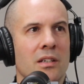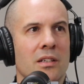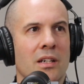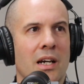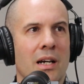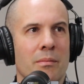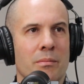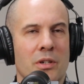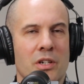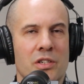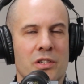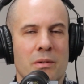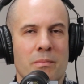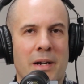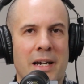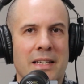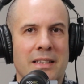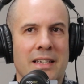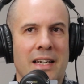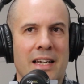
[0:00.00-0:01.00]
because you
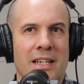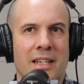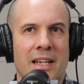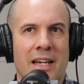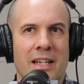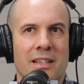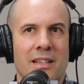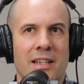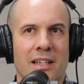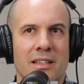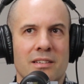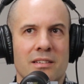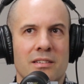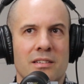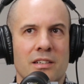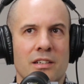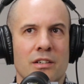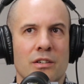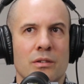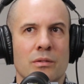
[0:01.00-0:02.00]
maintain that
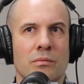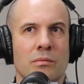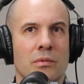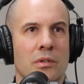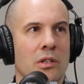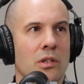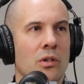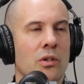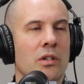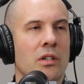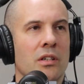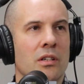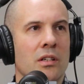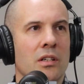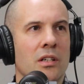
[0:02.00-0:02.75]
steel look,